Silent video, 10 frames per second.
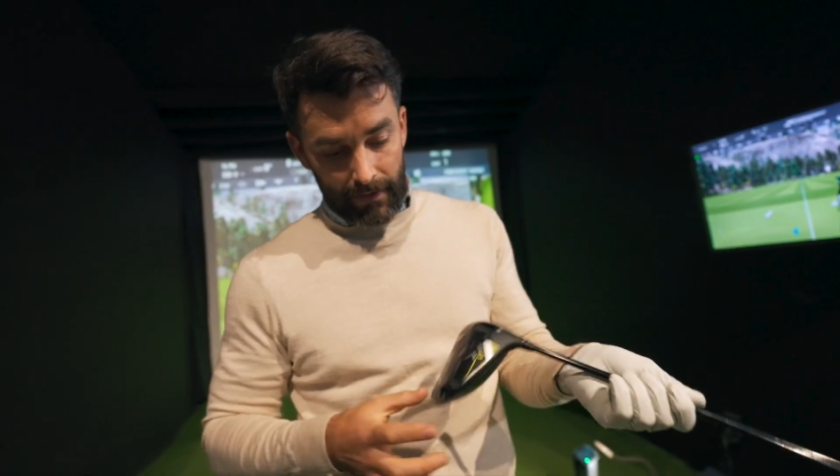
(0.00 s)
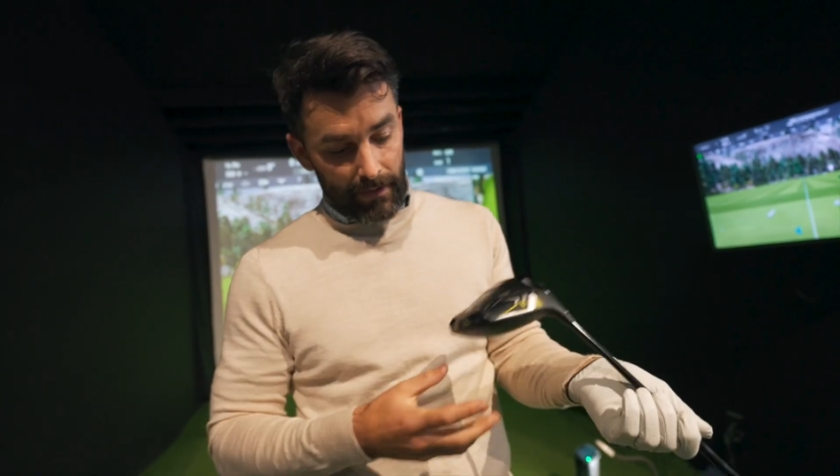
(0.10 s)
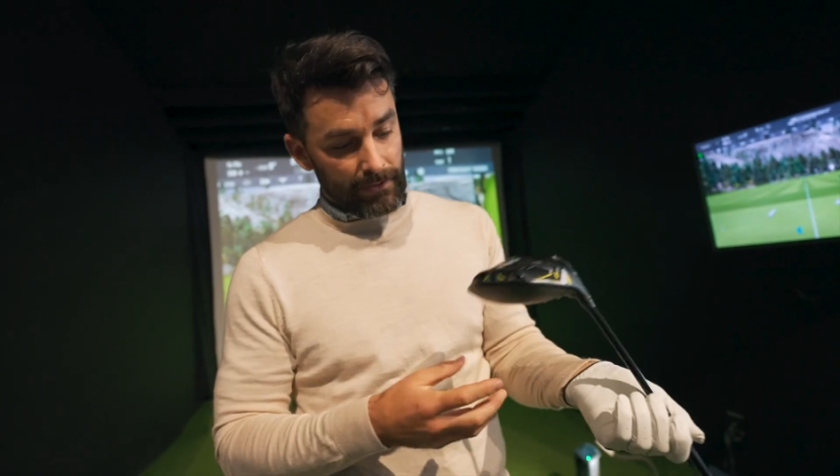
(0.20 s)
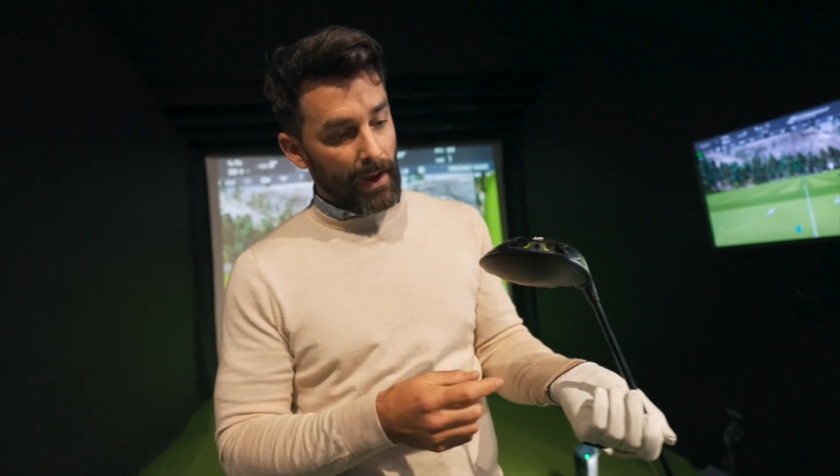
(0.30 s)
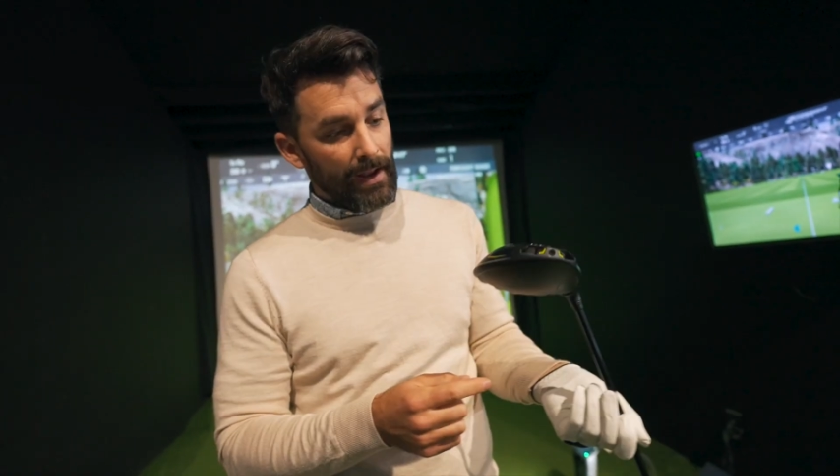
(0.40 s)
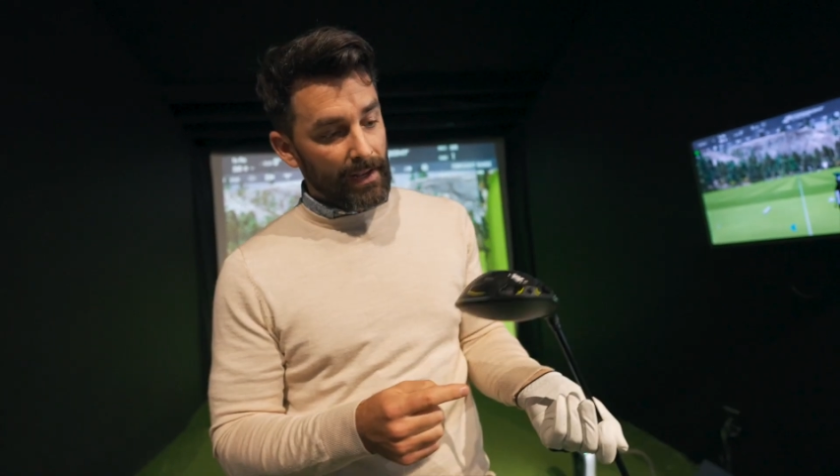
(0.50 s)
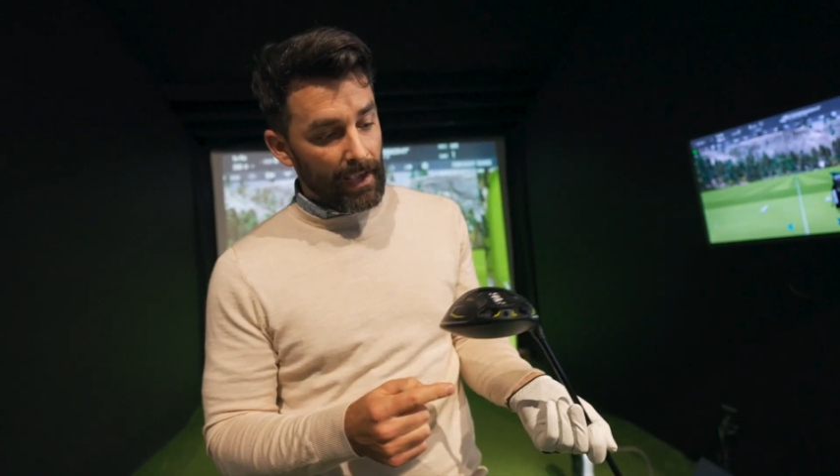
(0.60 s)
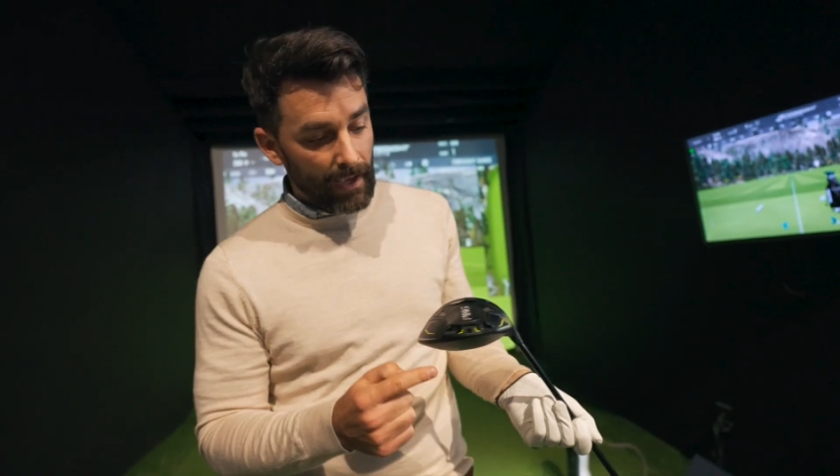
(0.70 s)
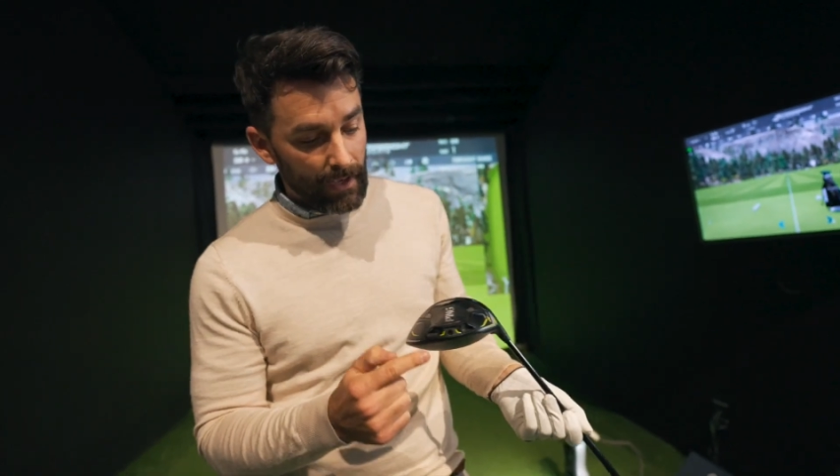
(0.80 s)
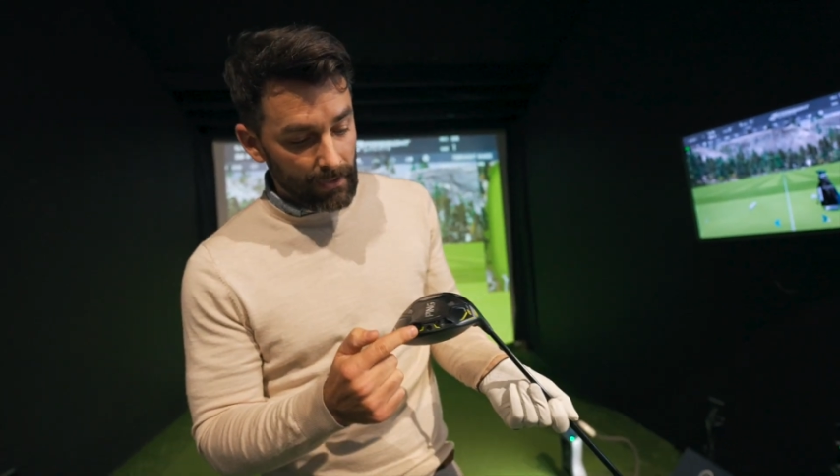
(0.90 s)
So under
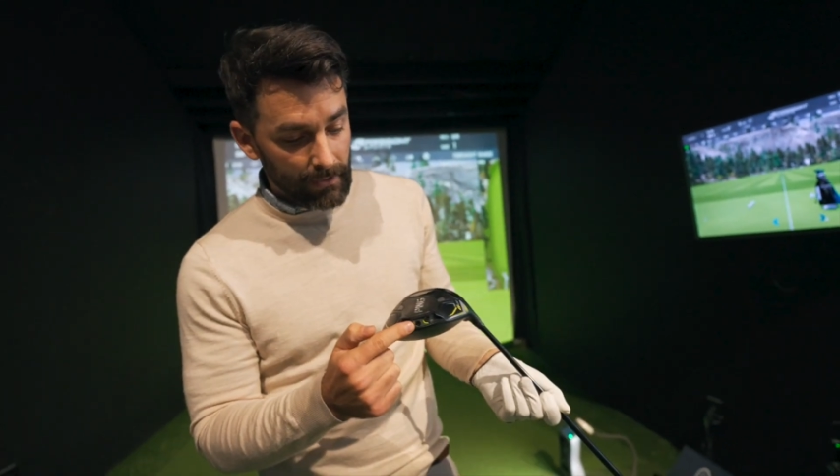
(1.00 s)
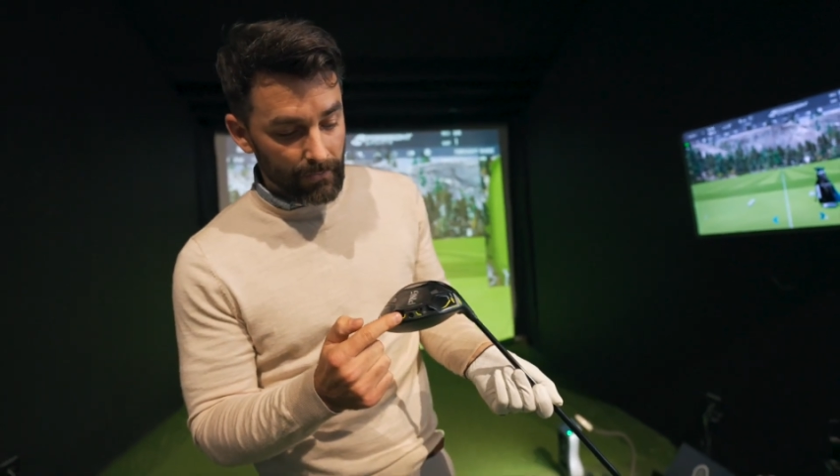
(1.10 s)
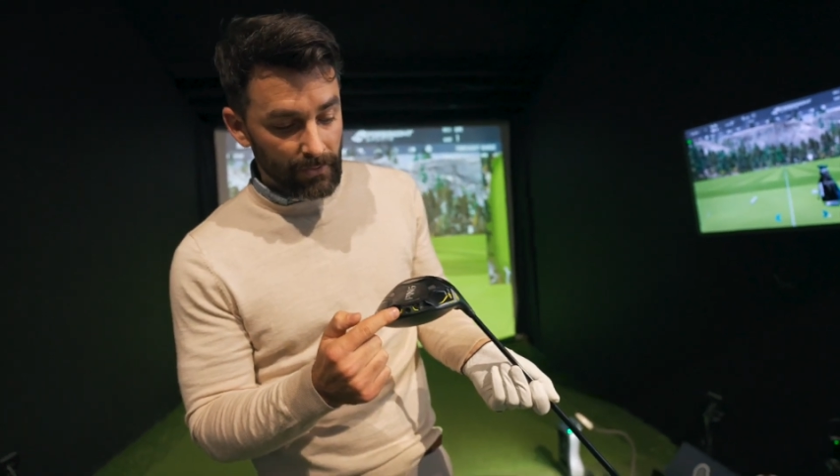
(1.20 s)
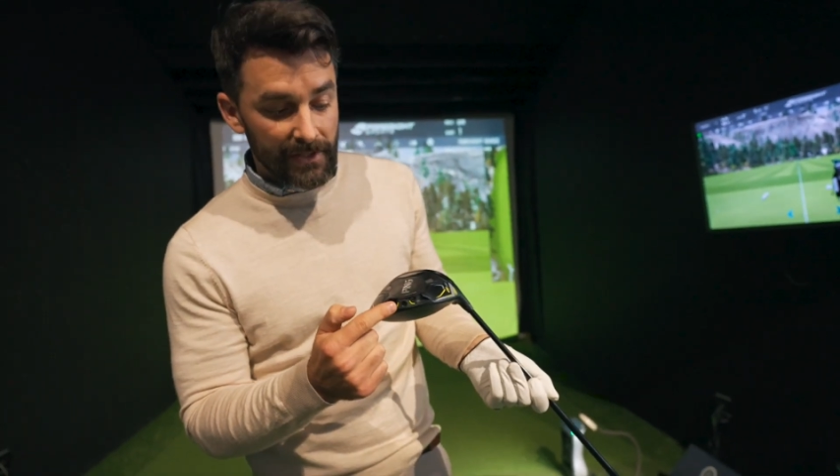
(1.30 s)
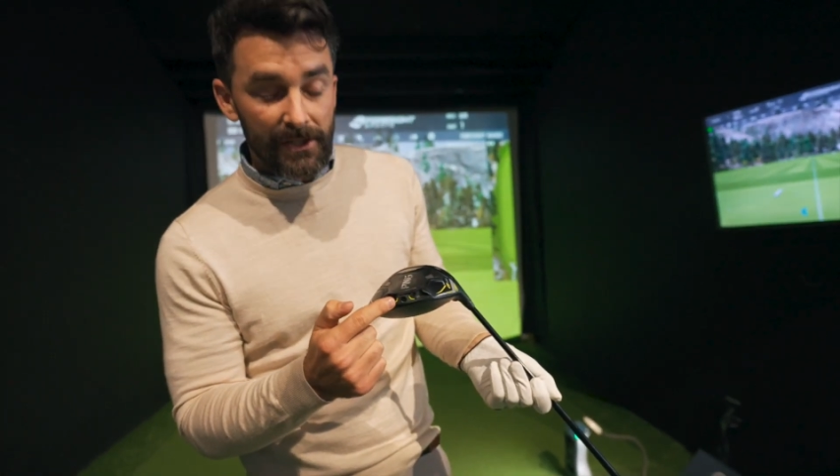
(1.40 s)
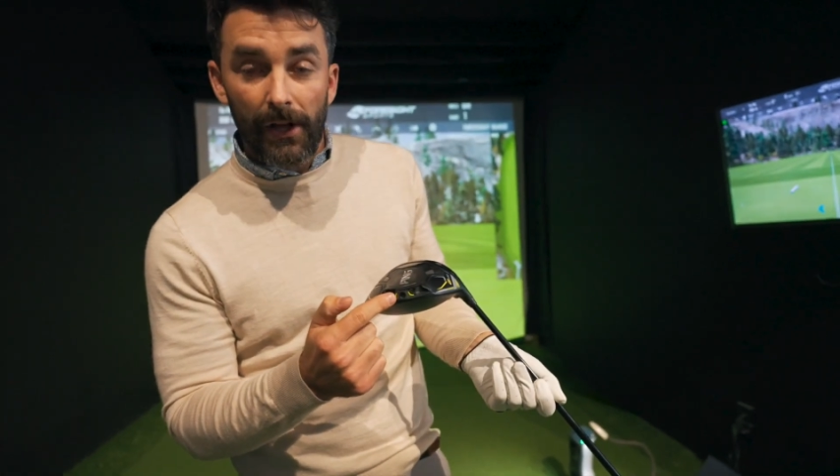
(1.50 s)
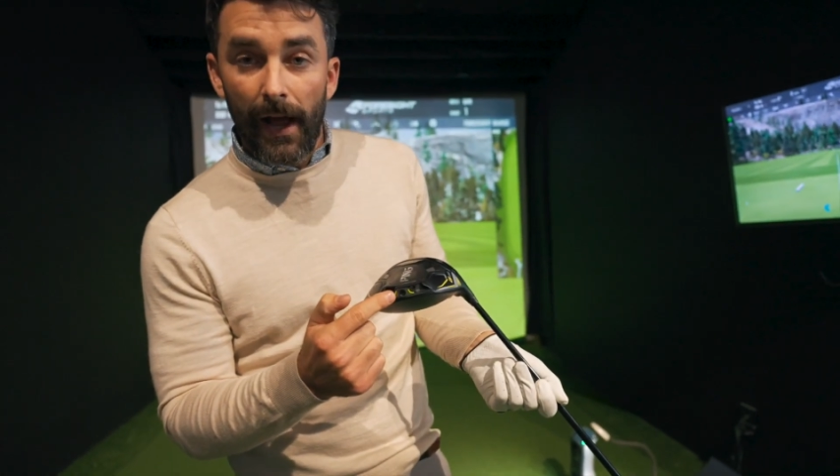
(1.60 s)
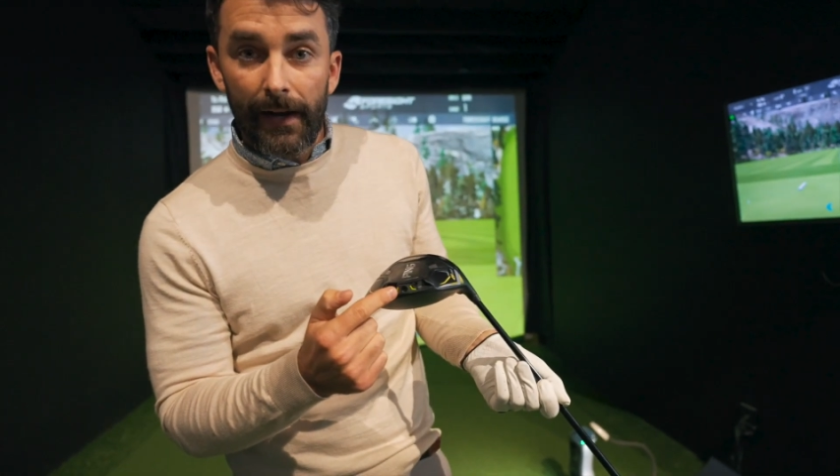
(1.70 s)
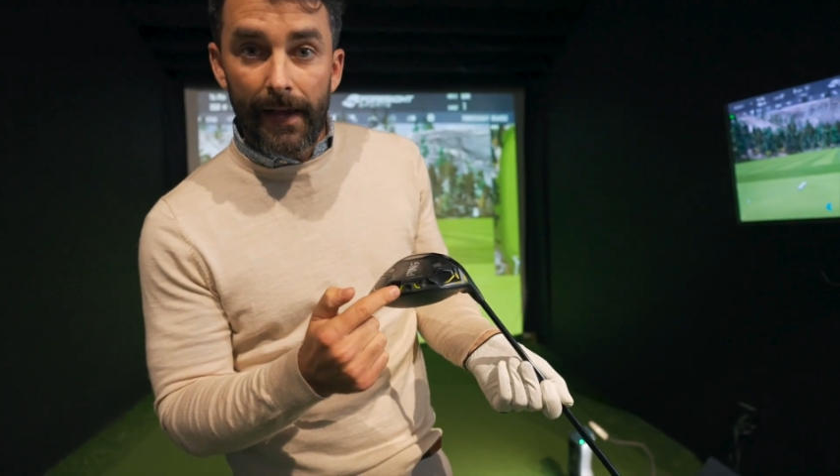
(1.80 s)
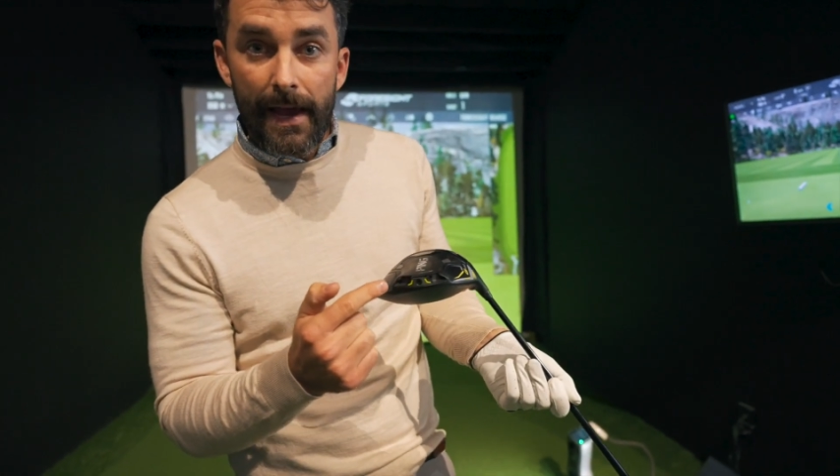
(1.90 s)
here, you've got a
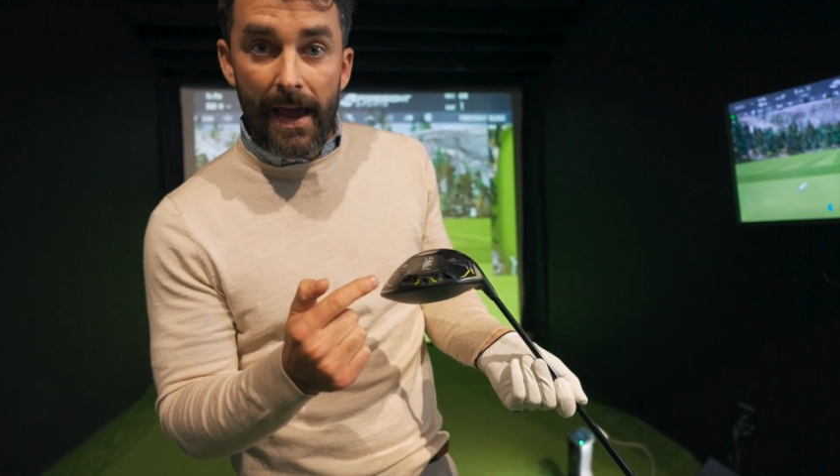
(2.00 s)
slightly